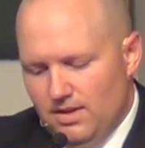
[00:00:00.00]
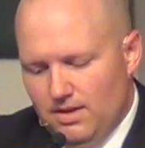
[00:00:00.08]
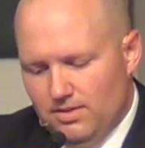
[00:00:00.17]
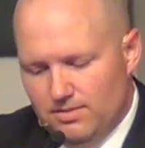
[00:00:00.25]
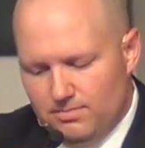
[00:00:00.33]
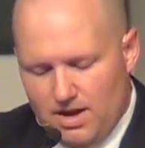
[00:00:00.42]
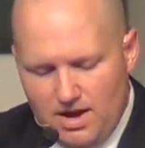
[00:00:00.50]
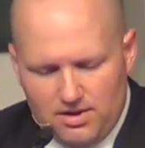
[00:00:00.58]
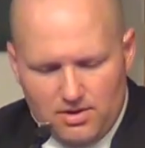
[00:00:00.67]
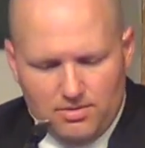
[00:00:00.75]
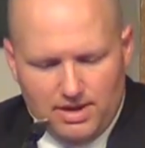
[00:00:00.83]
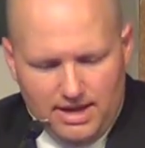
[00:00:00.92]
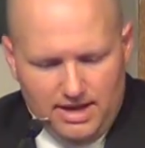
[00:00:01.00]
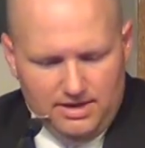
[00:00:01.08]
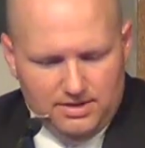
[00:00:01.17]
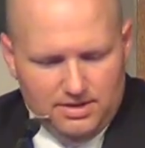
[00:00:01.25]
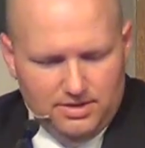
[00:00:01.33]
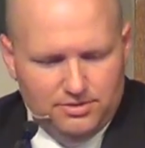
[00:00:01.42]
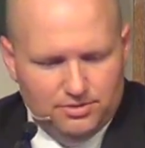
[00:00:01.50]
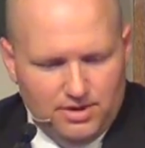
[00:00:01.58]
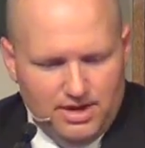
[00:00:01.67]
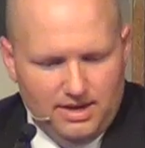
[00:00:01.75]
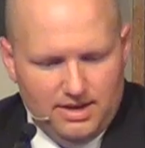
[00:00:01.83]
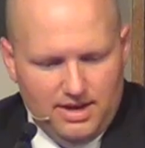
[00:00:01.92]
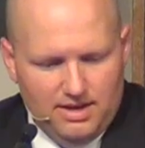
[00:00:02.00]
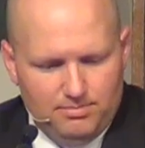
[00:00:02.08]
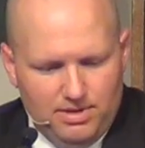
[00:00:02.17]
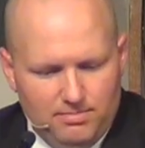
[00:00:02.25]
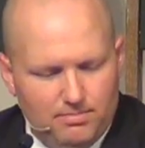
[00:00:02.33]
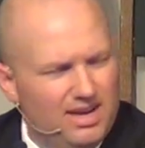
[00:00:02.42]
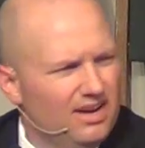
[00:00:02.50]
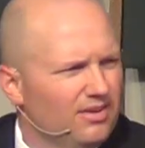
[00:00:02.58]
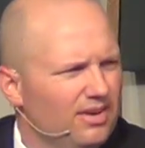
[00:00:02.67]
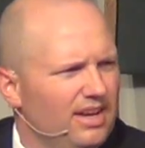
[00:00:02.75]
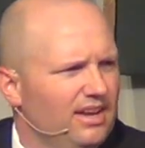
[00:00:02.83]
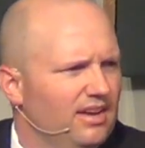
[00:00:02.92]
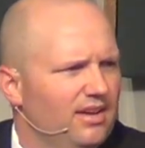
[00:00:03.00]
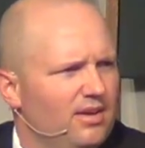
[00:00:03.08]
The motto, eat, drink, and be merry,